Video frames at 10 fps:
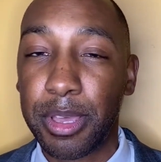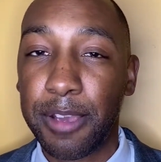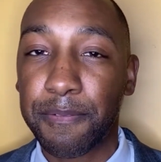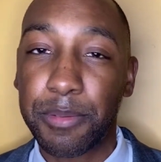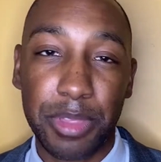
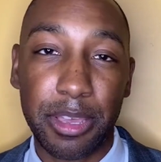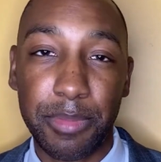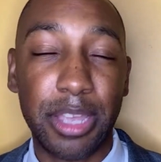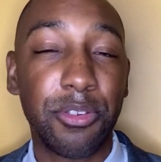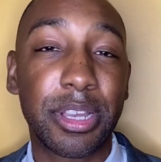from them
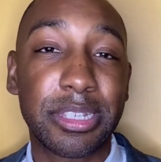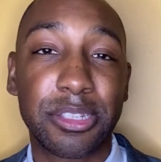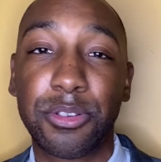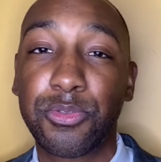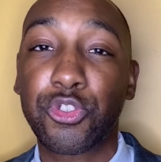and you can
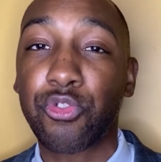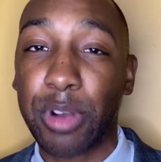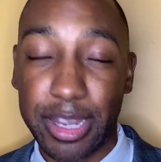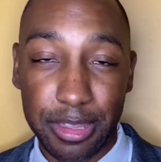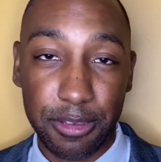still
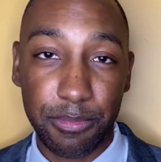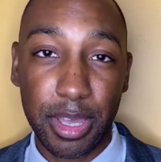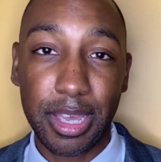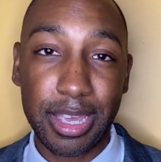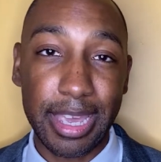try them
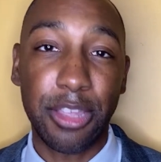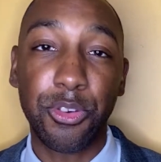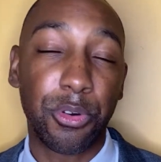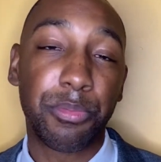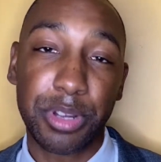in
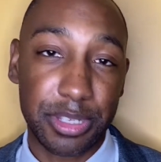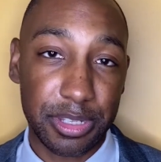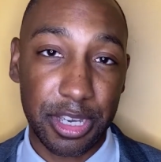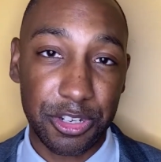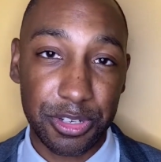your
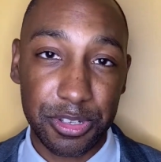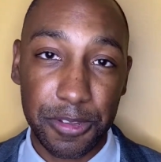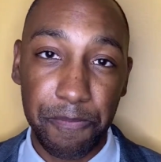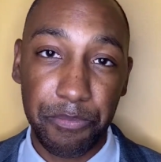presentations.